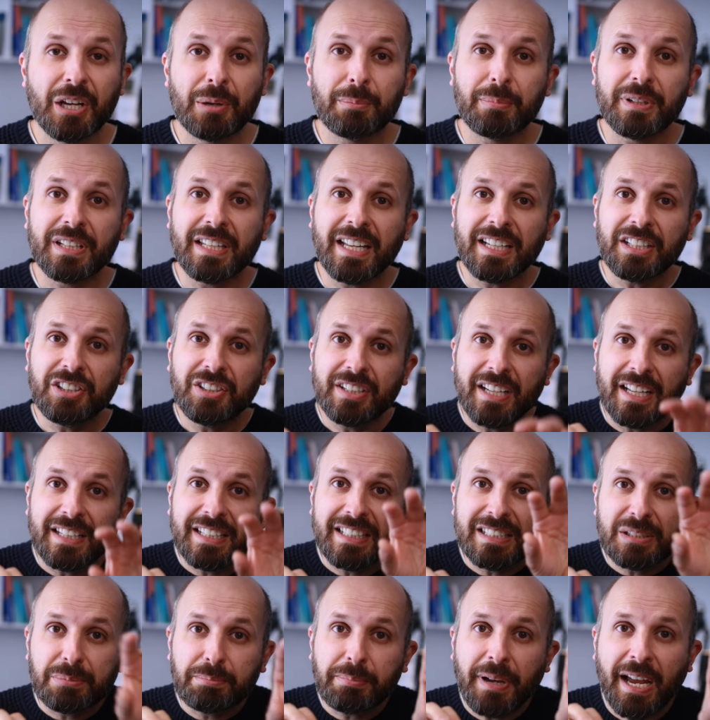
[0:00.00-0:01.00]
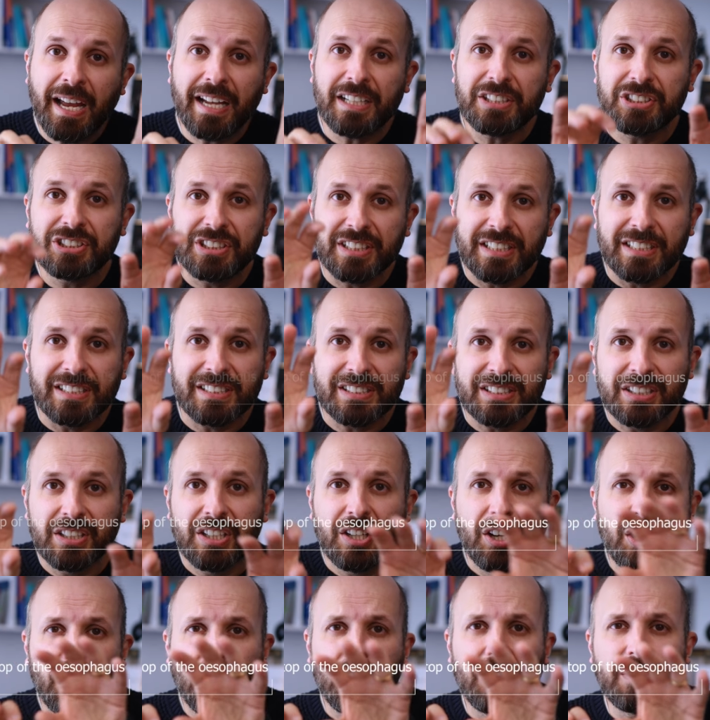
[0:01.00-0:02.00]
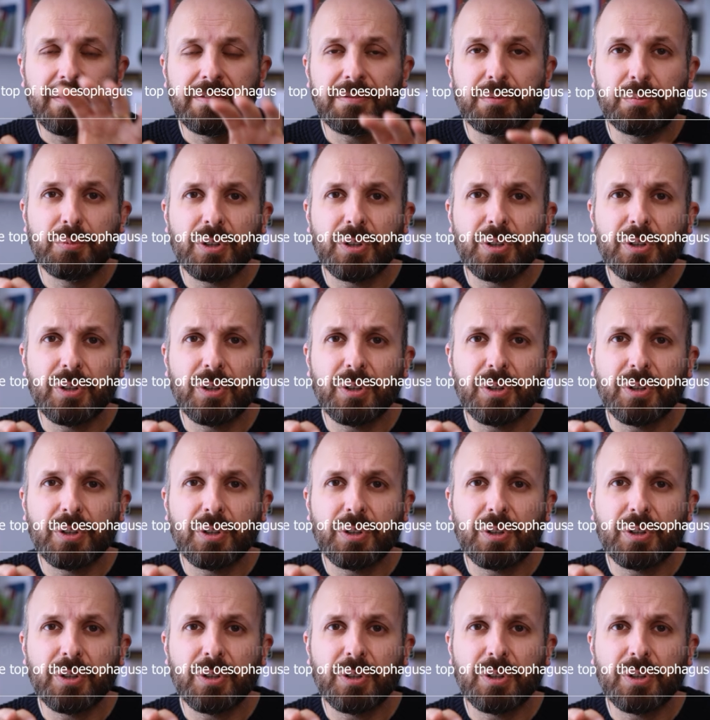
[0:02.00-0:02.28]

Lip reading: but then you get these patches of